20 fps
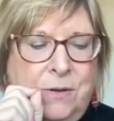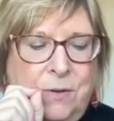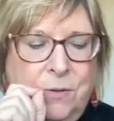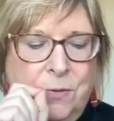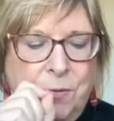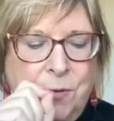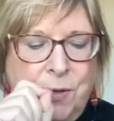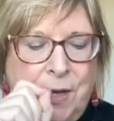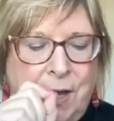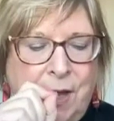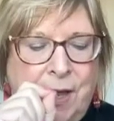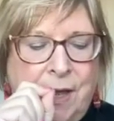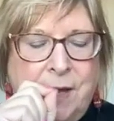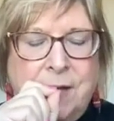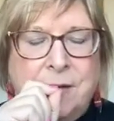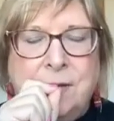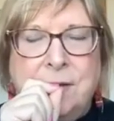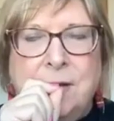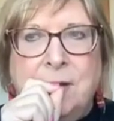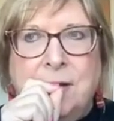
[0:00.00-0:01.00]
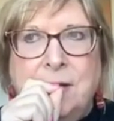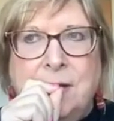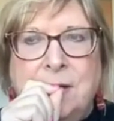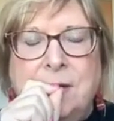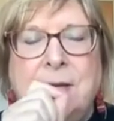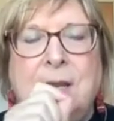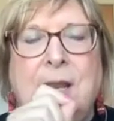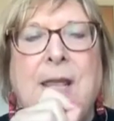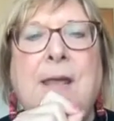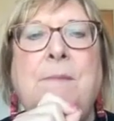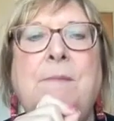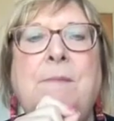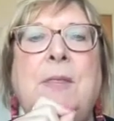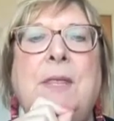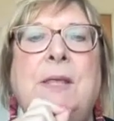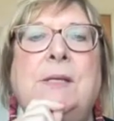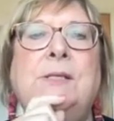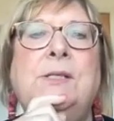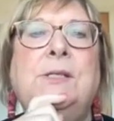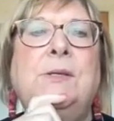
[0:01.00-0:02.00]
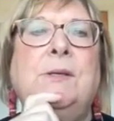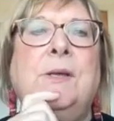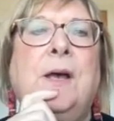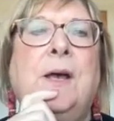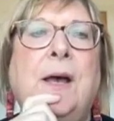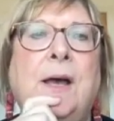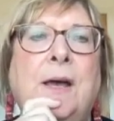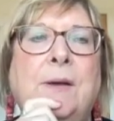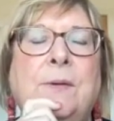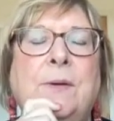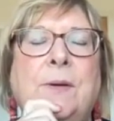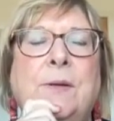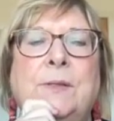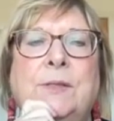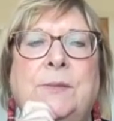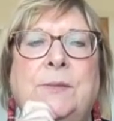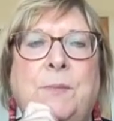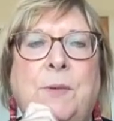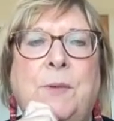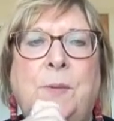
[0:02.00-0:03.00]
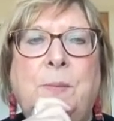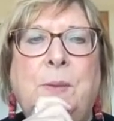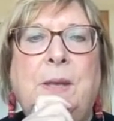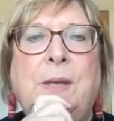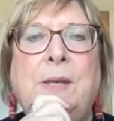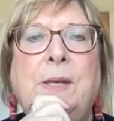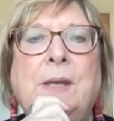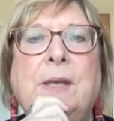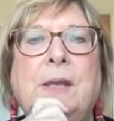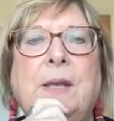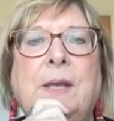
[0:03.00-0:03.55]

who can name this kairos moment